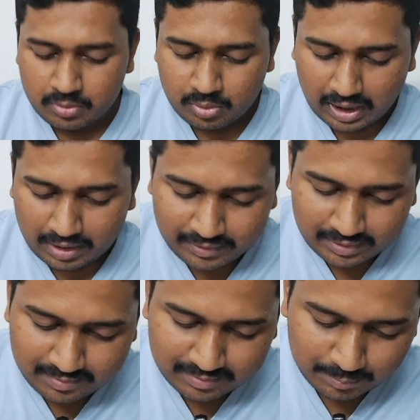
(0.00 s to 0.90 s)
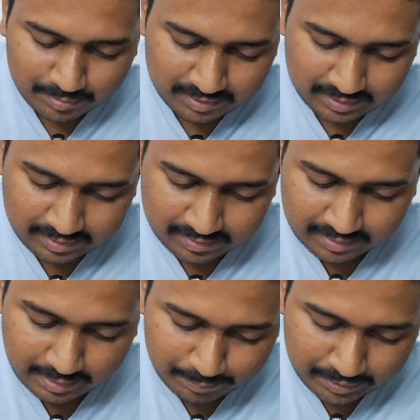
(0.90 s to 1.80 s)
So after the skipped, say this
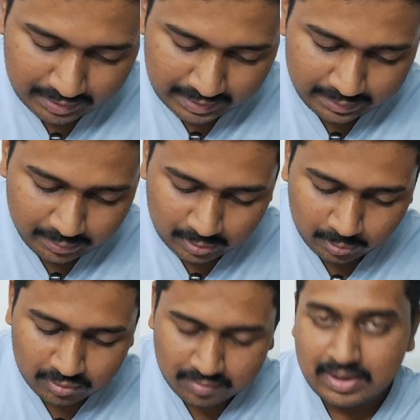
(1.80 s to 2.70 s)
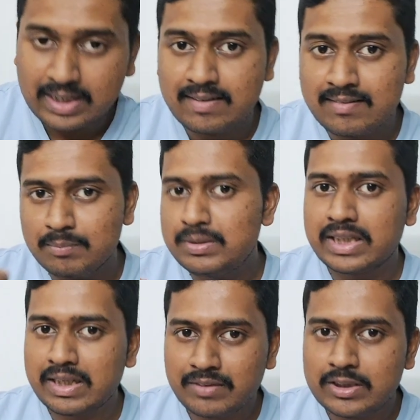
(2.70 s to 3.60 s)
skipped, and you can also select the
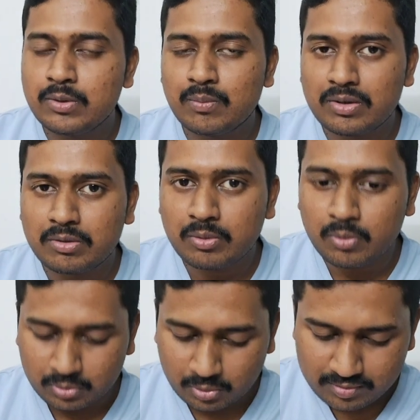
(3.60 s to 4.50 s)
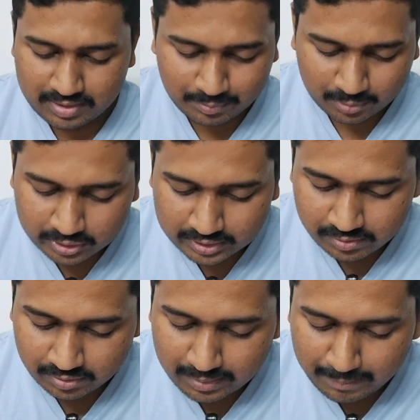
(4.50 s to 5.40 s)
subject in which you want to go through skipped
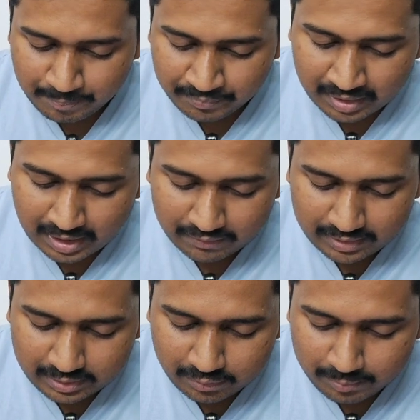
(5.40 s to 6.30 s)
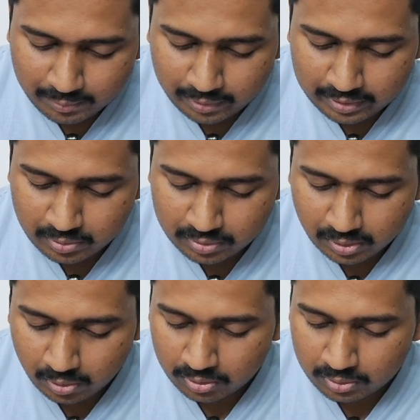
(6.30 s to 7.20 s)
questions. Okay, after that, you will be going through
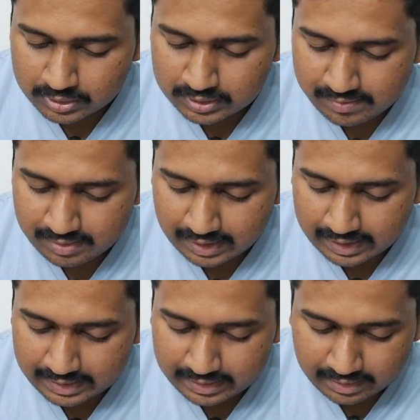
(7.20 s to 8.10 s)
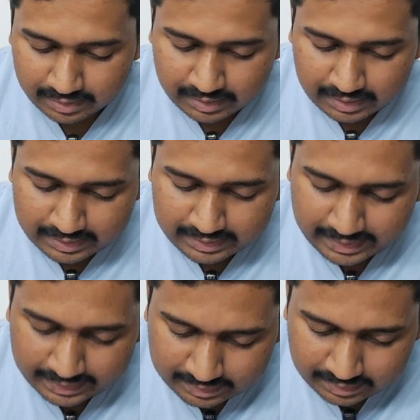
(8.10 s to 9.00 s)
the wrong questions, and
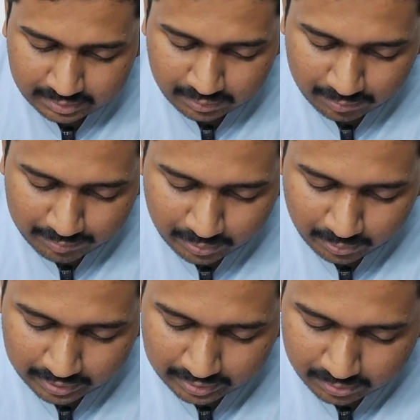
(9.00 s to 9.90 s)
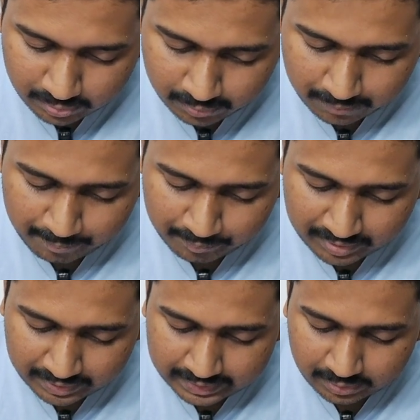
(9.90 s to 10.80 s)
then you will be going through
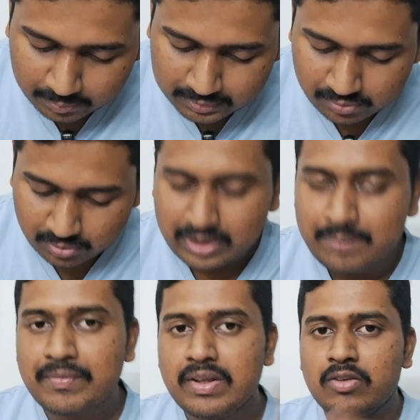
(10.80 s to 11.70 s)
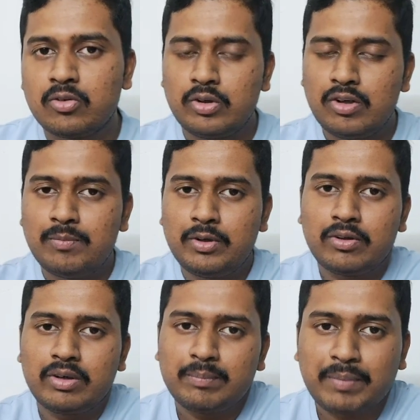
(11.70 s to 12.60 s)
correct options. Okay, so
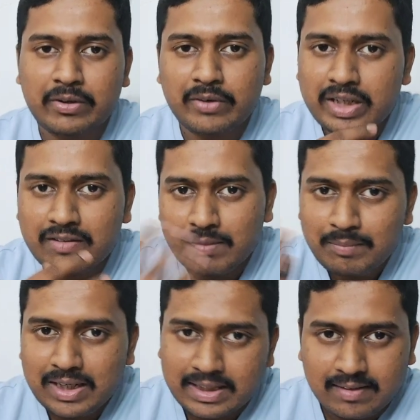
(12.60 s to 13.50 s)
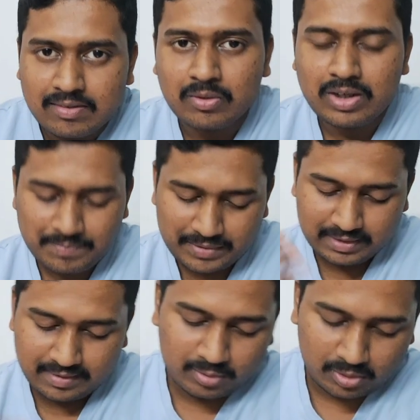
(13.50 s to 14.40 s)
your priority will be like this. Okay,
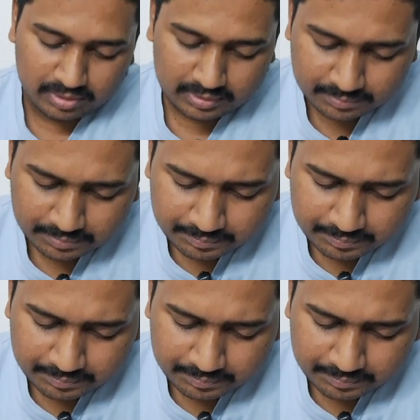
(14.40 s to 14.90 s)
in this order.